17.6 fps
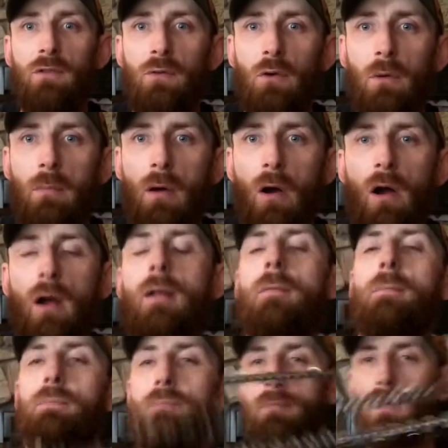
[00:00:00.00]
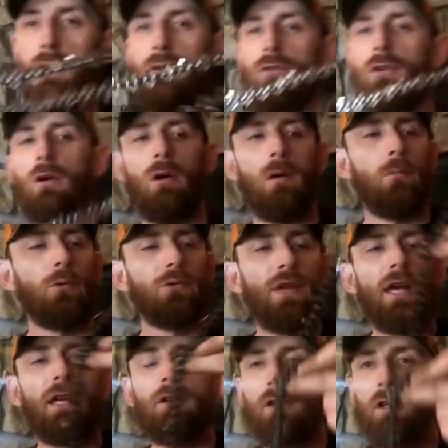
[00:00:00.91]
ready for a bar. So I'm
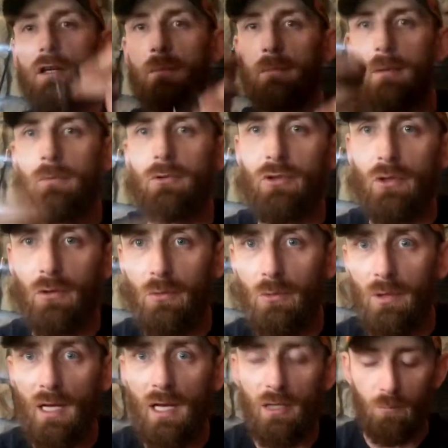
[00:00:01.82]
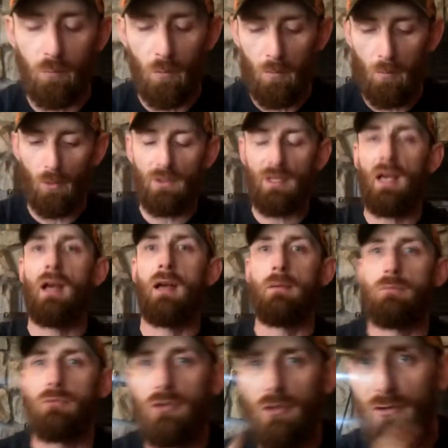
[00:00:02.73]
going to tangle it up and I'm going to show you guys one more
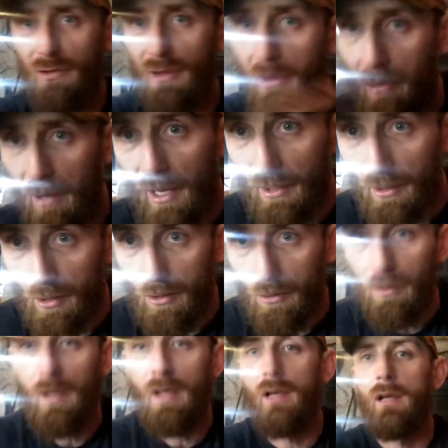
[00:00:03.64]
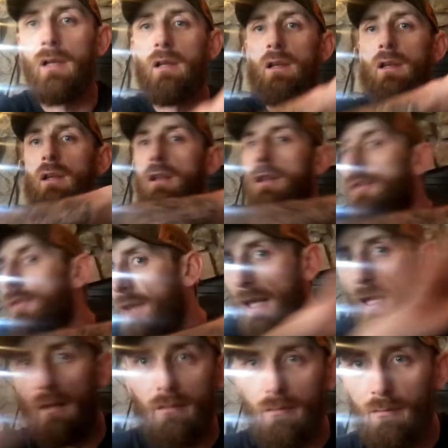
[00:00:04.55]
time just so I know
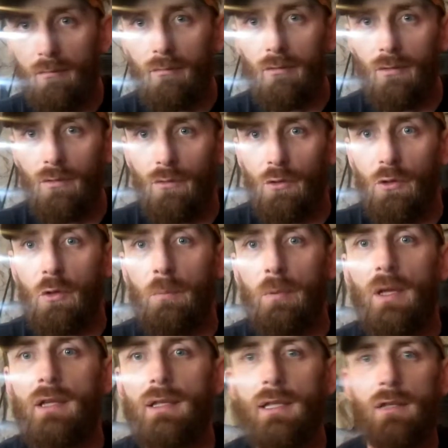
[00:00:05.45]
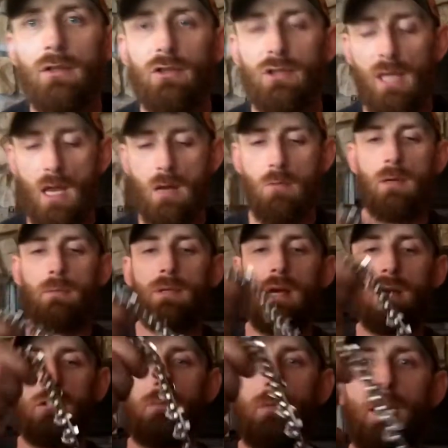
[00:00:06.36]
that you completely understand what
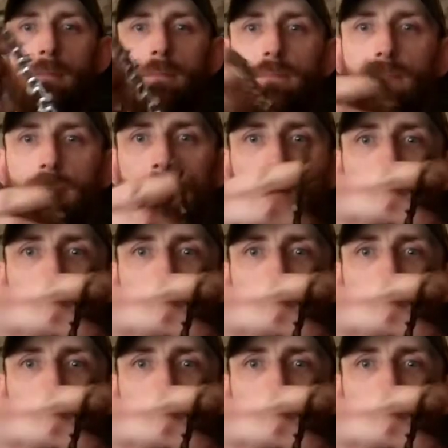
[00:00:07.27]
I'm talking about.